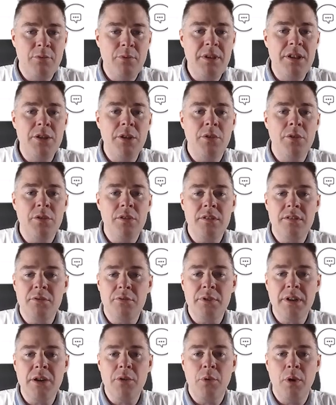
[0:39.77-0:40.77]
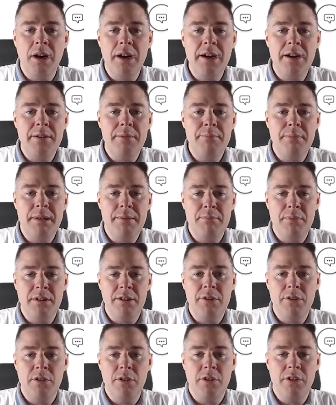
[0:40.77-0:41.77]
we don't require people
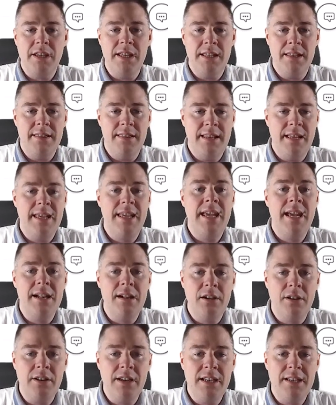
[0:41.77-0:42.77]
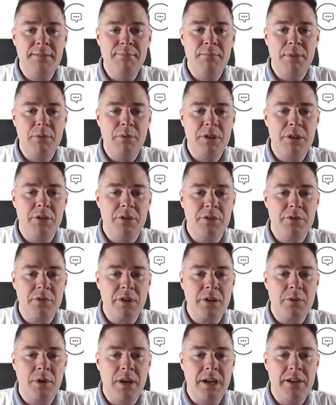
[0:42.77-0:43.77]
to log in. They can log in, but we don't
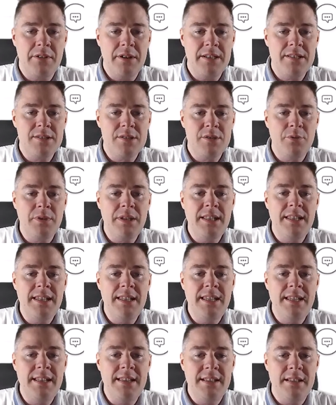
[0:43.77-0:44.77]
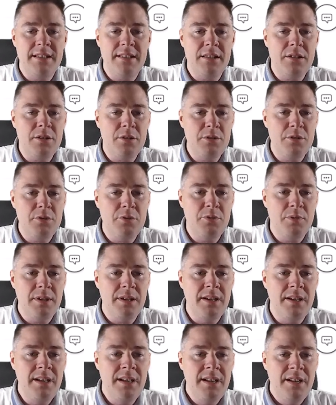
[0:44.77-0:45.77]
require it. So we need
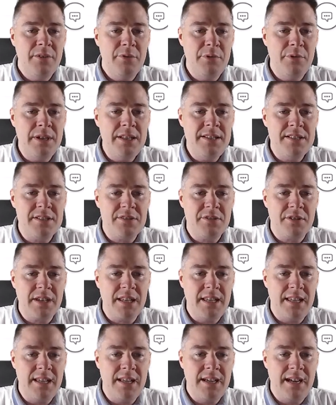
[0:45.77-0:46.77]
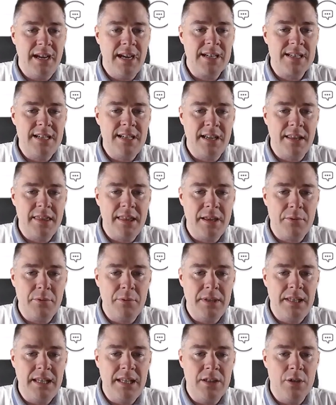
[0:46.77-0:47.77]
two registry key. Actually, I think we
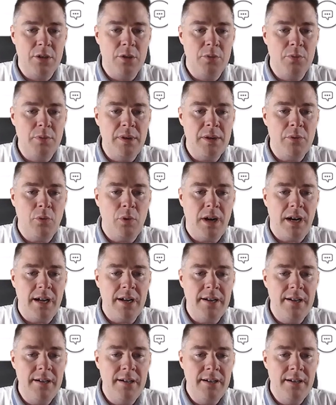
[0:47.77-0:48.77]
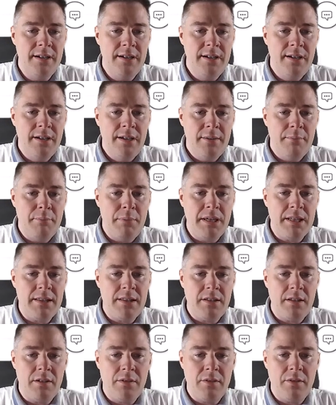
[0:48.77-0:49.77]
need only one,
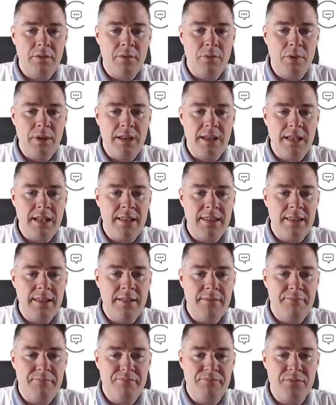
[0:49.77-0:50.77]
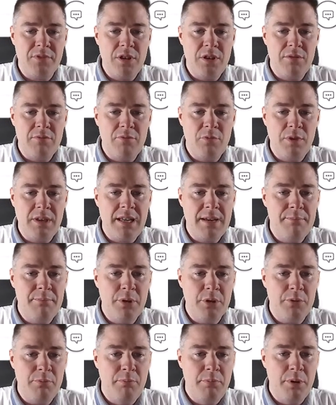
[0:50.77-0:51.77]
but we can
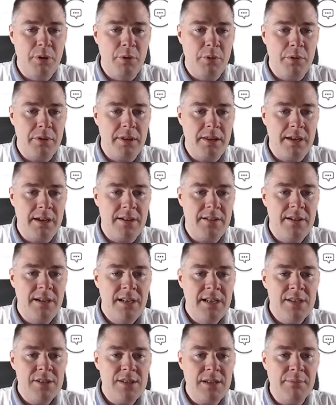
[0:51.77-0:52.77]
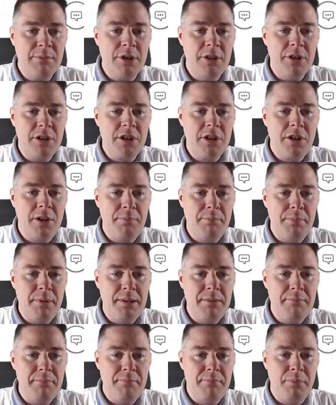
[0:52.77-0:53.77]
put both here. So I'm going to
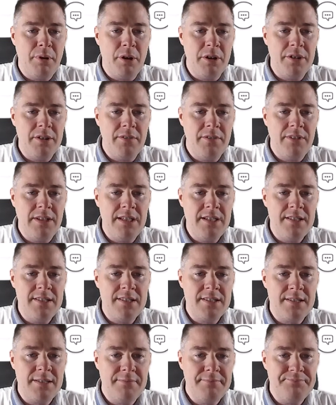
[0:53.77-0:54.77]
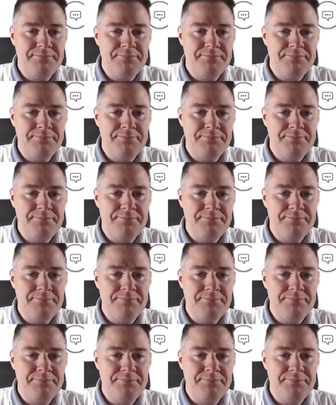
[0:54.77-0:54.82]
copy part of this,